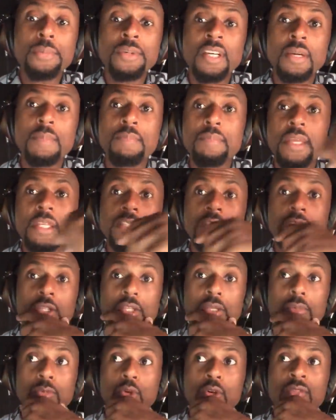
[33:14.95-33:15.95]
them commit
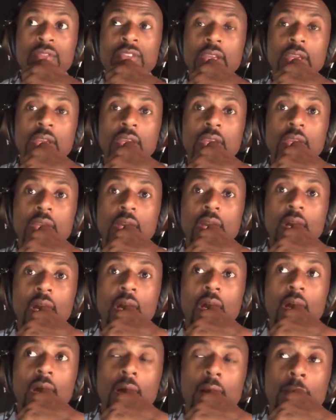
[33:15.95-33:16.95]
to the movie.
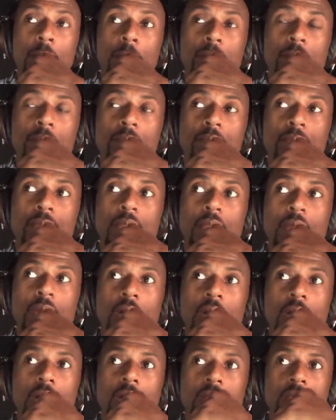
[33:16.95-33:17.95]
Um,
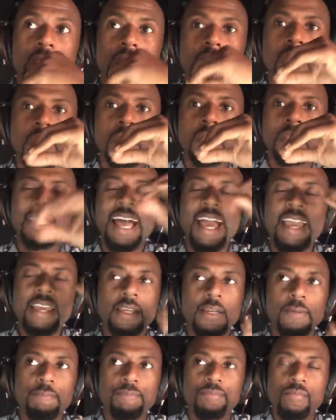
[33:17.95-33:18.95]

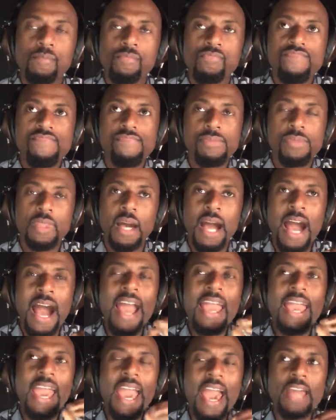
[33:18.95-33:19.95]
like,
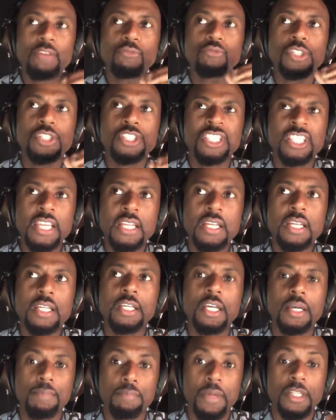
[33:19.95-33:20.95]
I had Regina
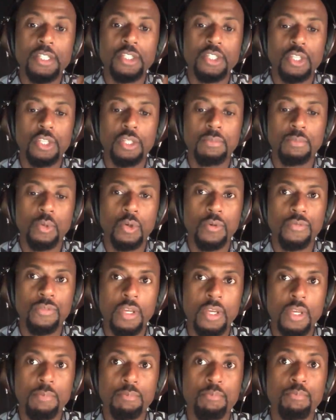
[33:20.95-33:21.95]
commit to the
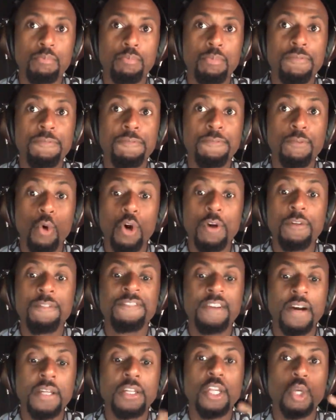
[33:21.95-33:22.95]
movie before
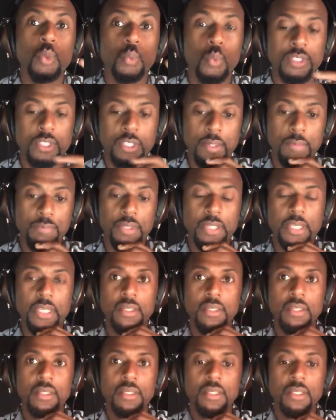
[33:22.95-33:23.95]
funding was
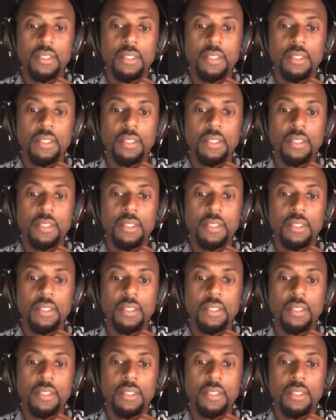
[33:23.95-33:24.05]
complete.